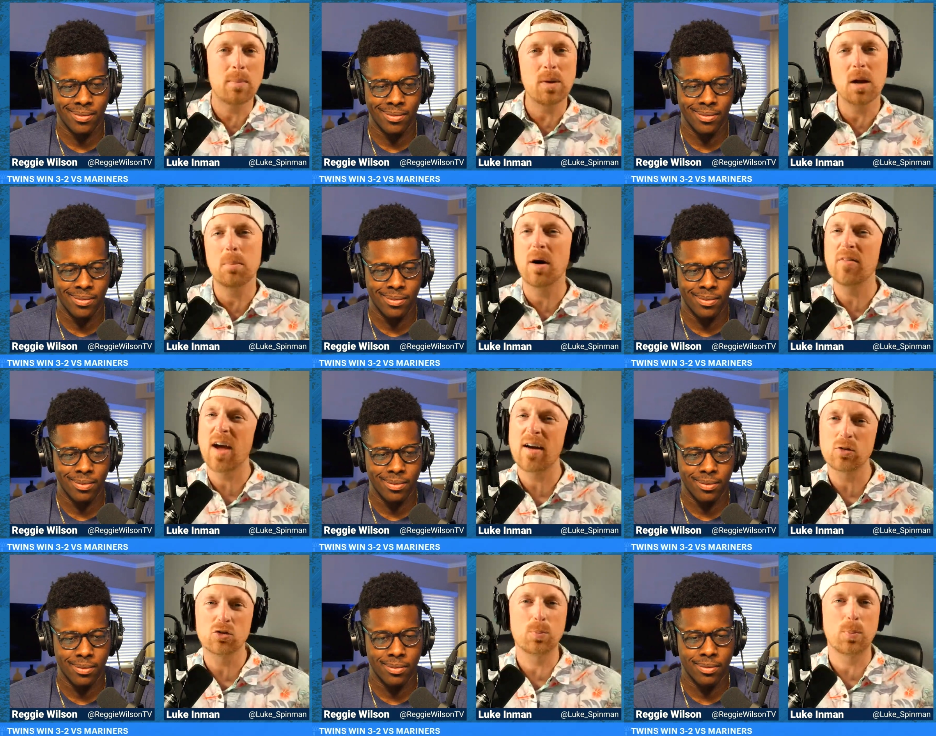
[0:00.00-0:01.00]
Speaker 1: above
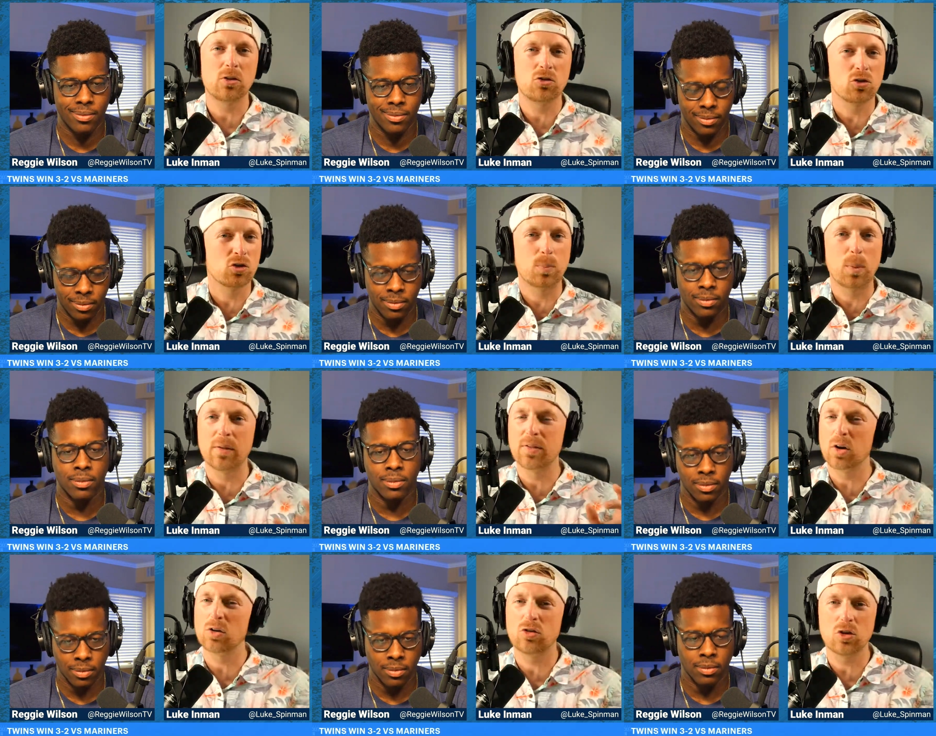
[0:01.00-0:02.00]
average pitchers, but they're
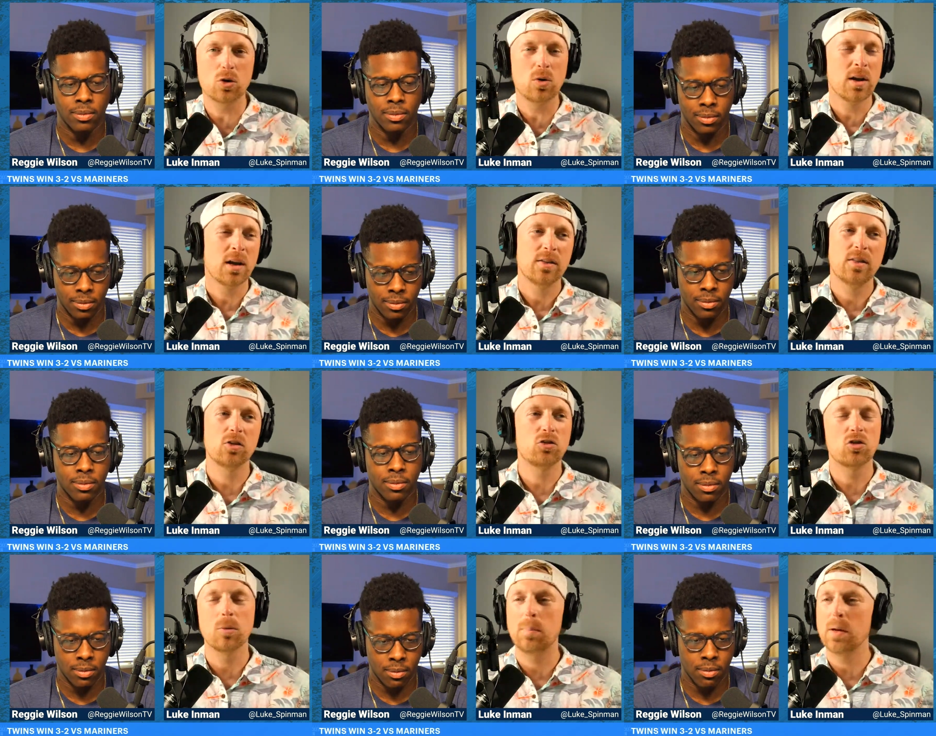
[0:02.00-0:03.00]
due. This should
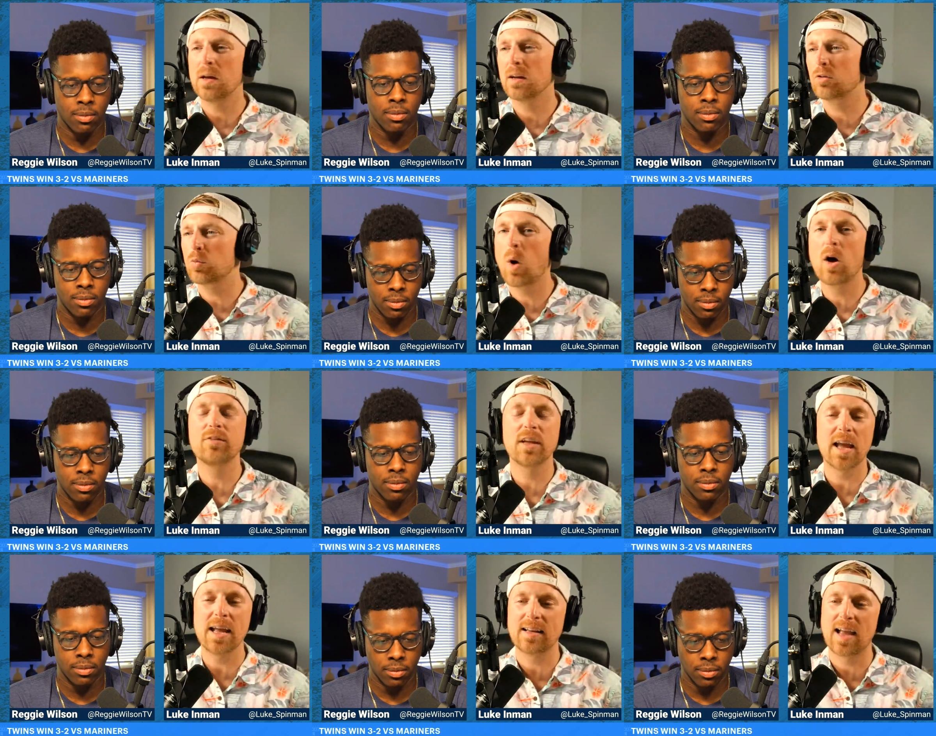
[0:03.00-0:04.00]
be a 12 to
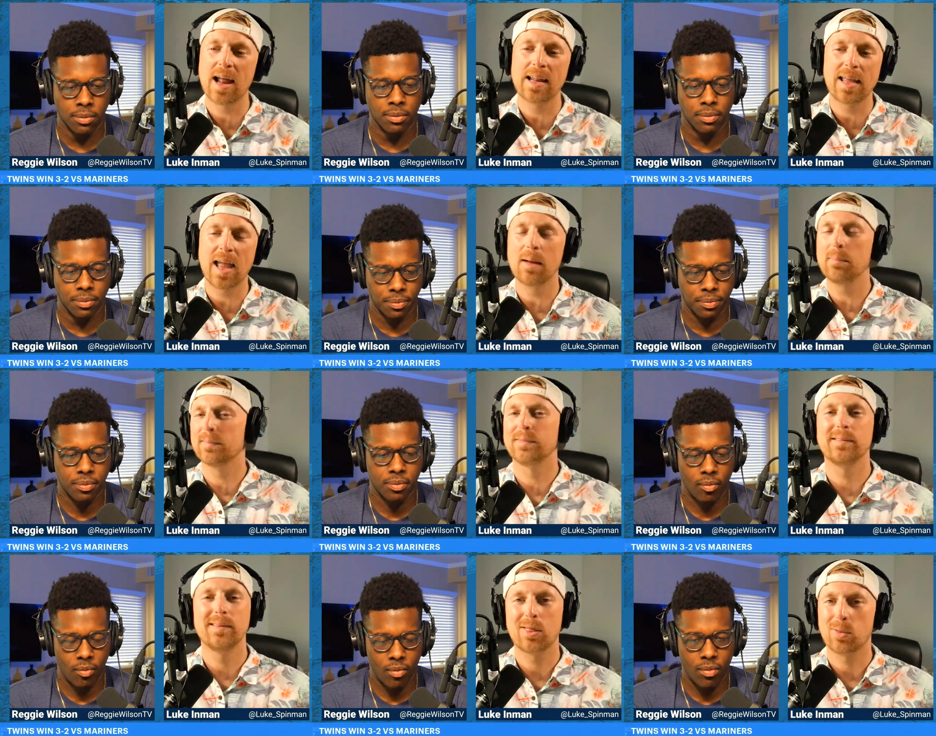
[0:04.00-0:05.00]
8 kind of game.
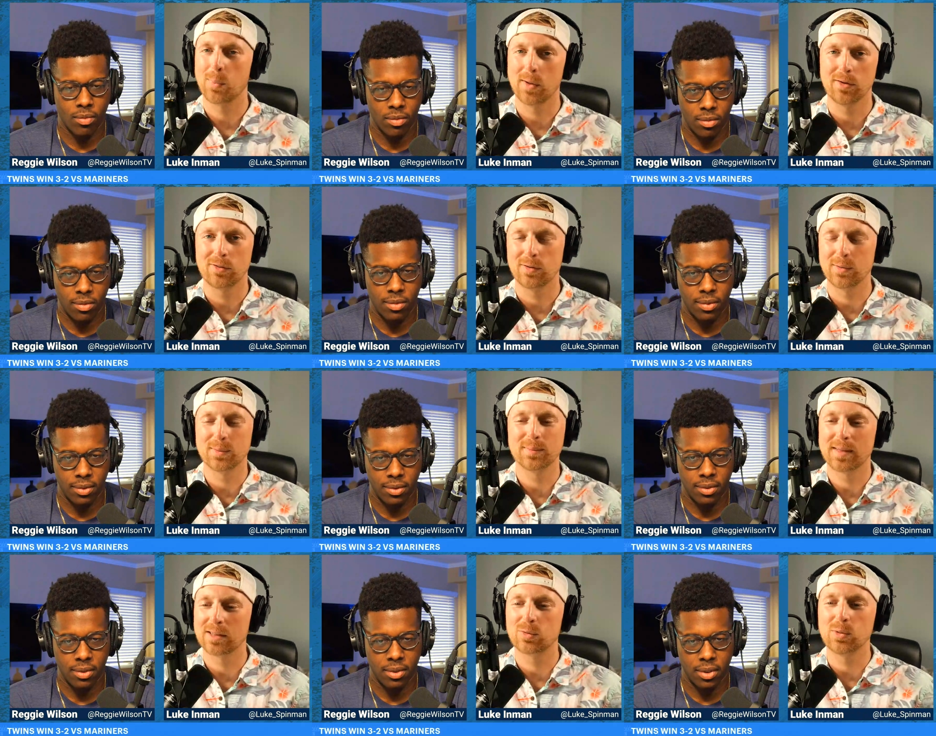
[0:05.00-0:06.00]
Three to two. That's
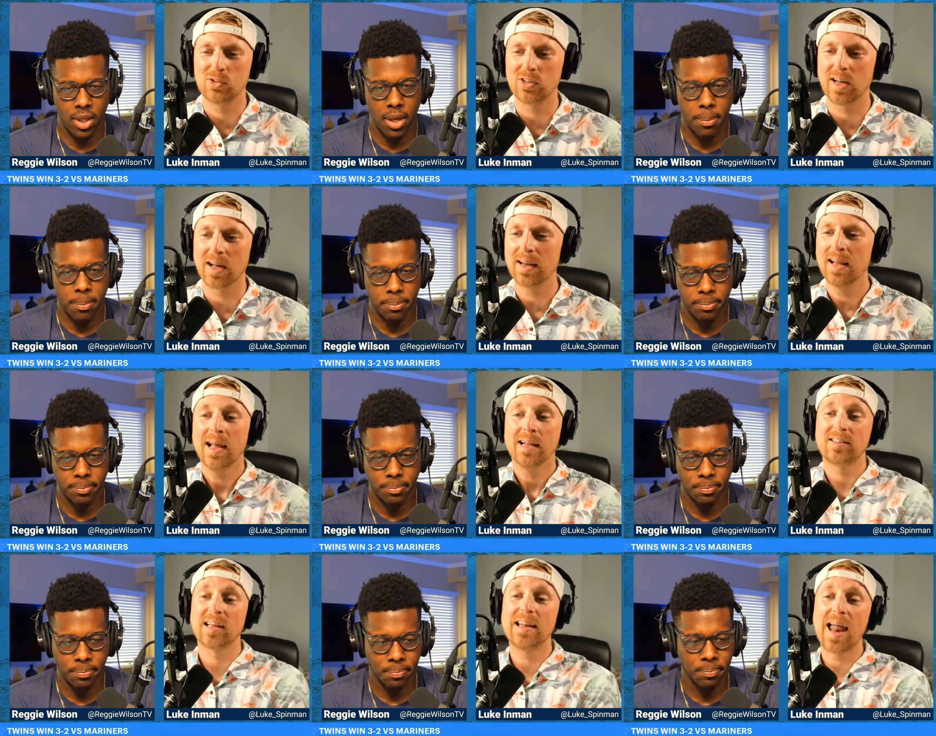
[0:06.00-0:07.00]
what yep. you get.
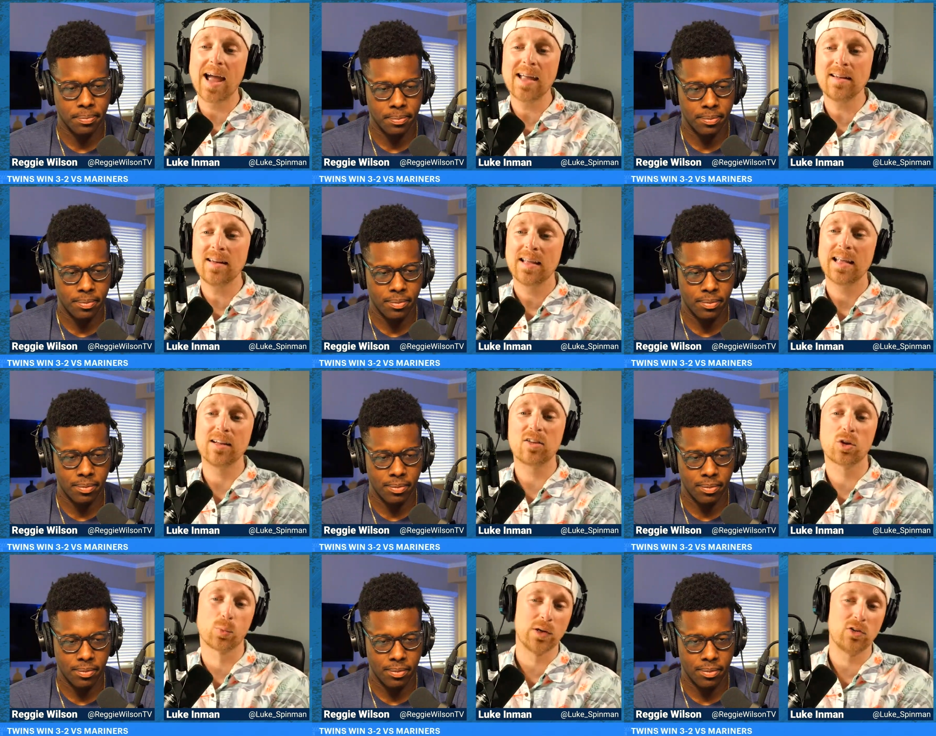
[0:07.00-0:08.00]
Tonight, it's the
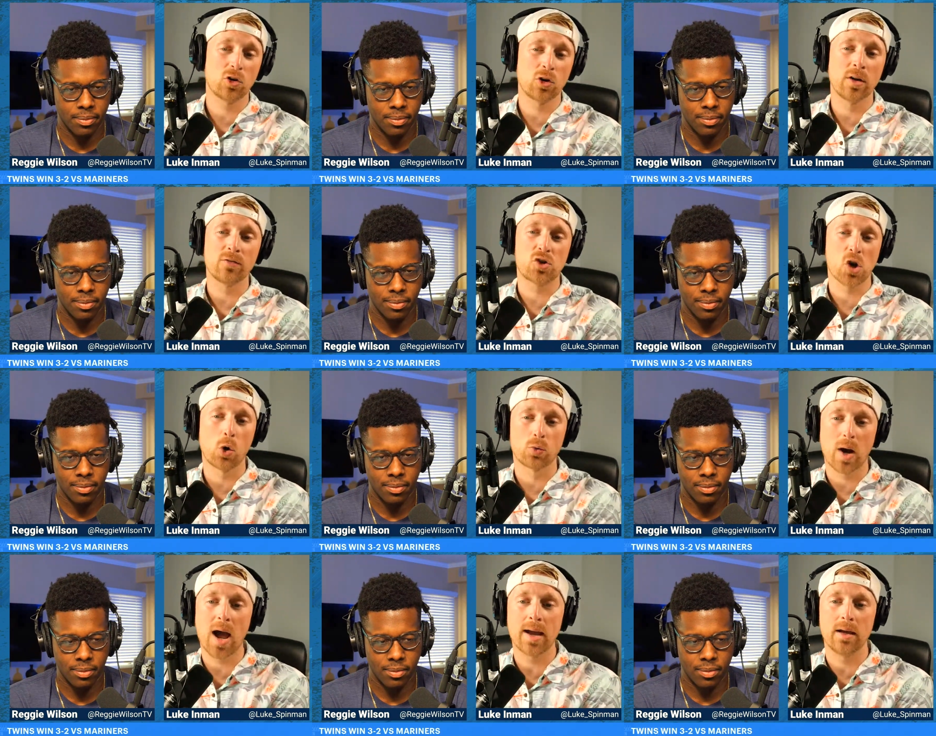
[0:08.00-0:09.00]
return of Joe
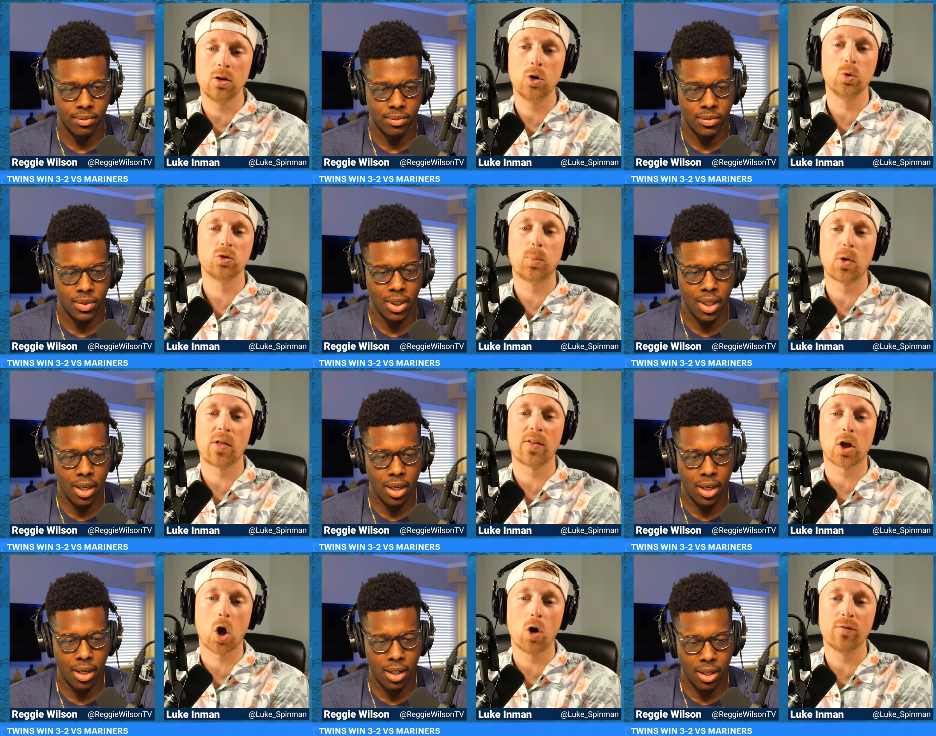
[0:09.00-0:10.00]
Ryan, who was yeah. put on
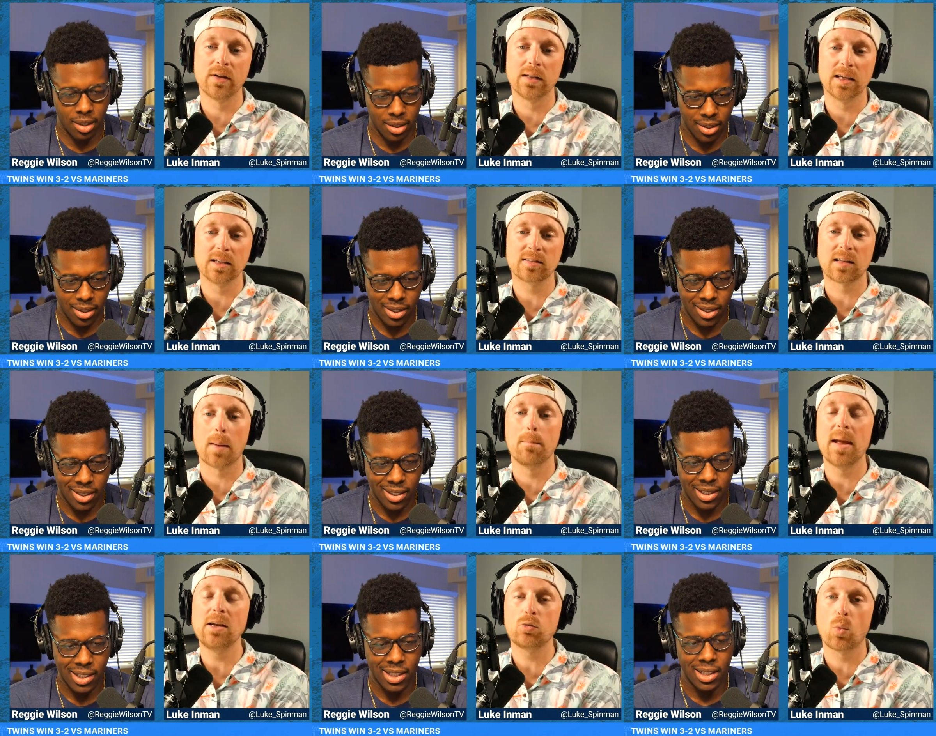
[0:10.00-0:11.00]
the COVID list on May
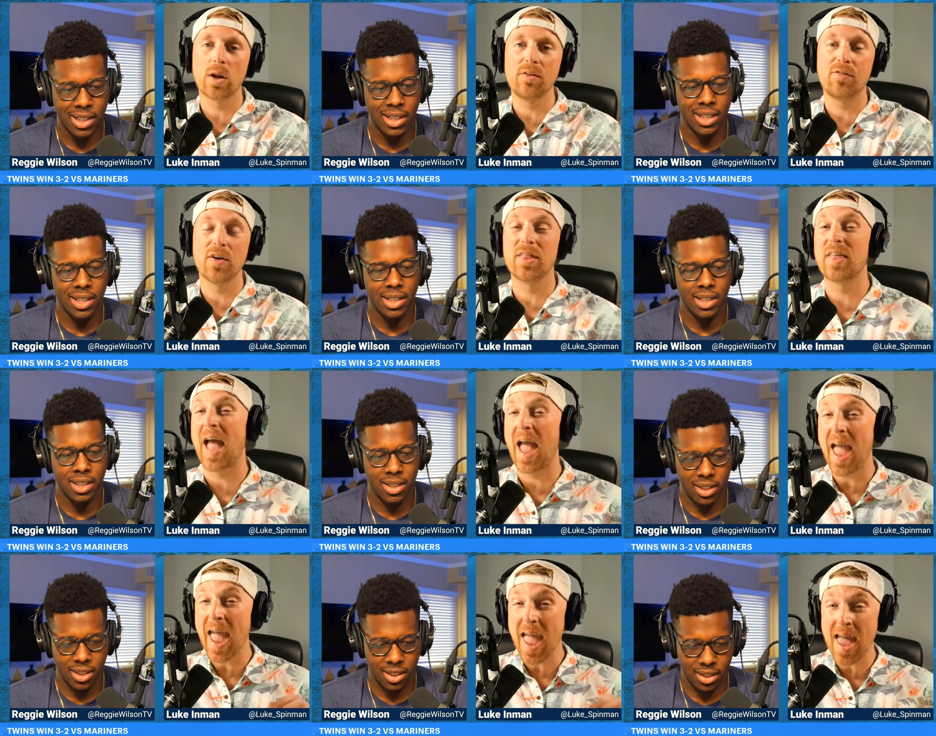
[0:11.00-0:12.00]
25th,
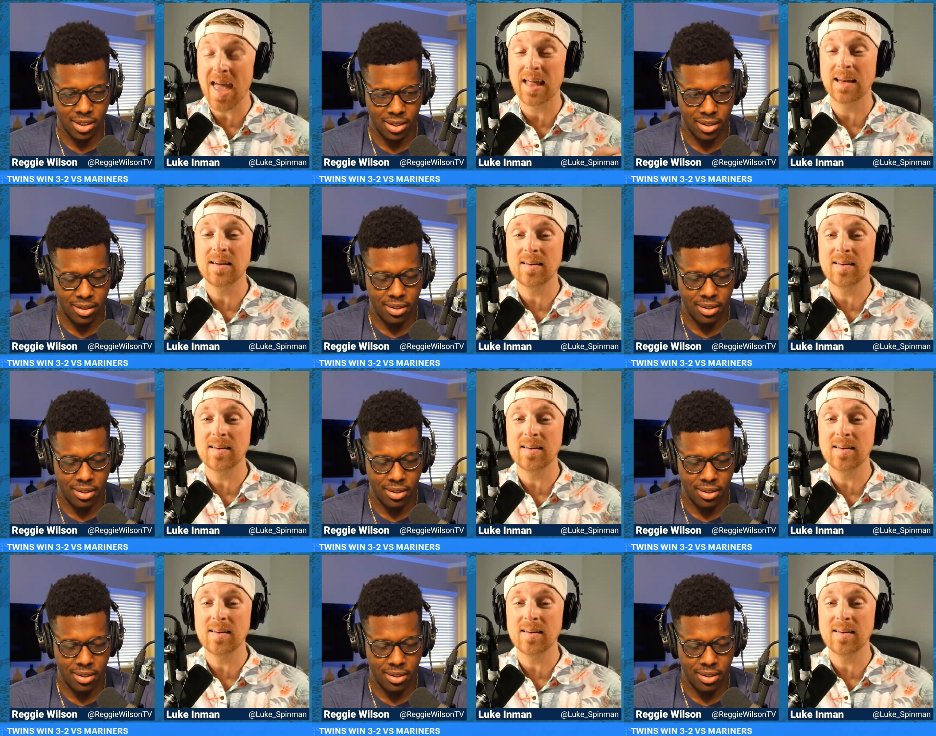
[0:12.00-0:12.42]
and